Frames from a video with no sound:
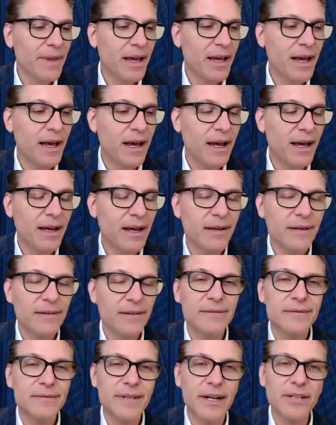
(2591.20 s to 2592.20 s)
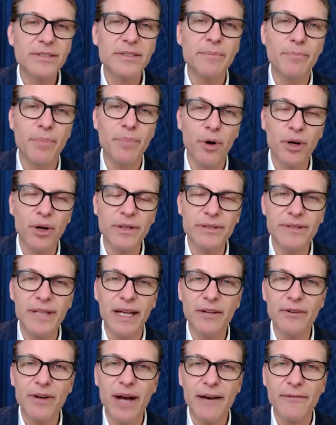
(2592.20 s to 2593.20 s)
there's a book
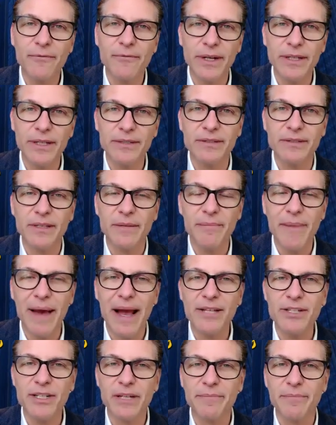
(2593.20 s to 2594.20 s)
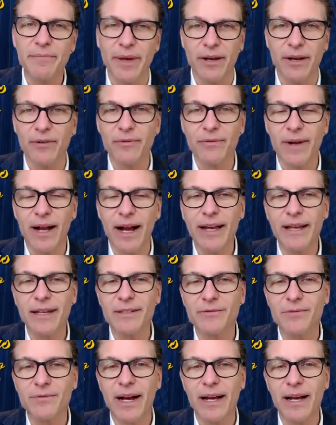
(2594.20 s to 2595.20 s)
that you have written, The Magic Pill, right?
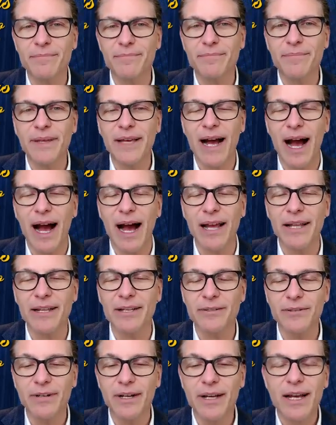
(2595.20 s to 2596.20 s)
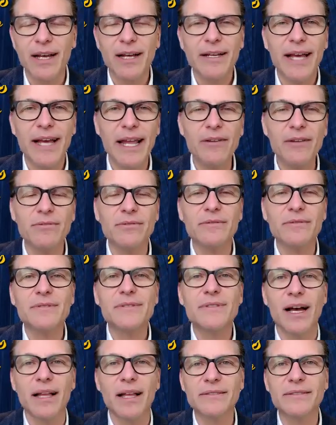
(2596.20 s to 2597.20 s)
Is right behind you. Can you
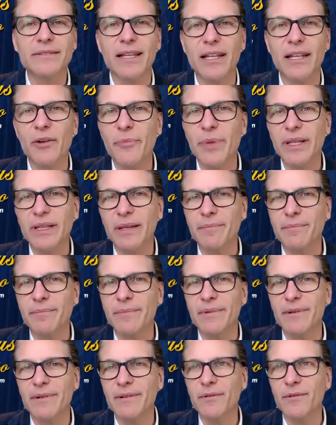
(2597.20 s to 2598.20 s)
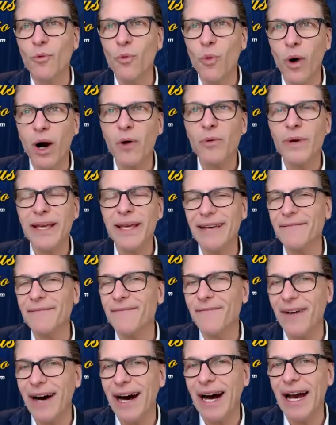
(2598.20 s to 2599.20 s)
tell us a little bit what we
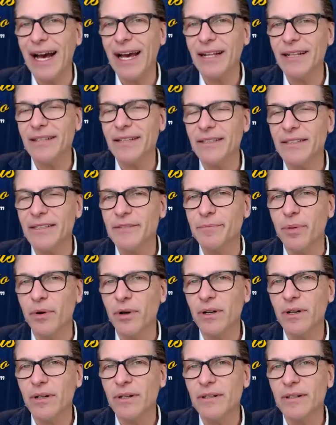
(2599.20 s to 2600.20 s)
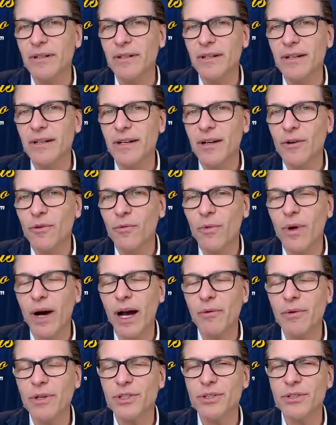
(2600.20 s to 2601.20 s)
can find in this book?
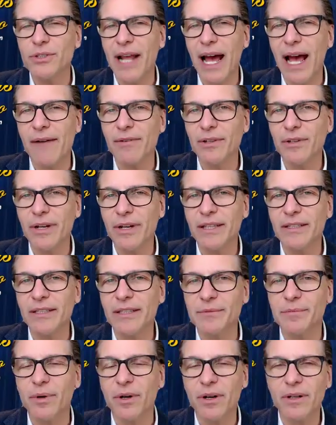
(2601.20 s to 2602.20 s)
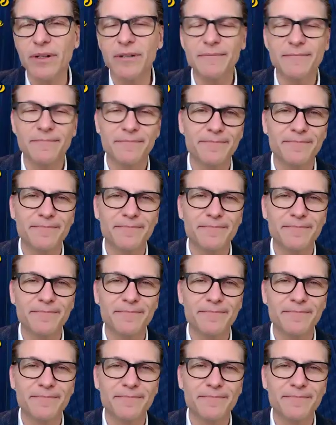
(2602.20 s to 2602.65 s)
Why we should have a look at this book?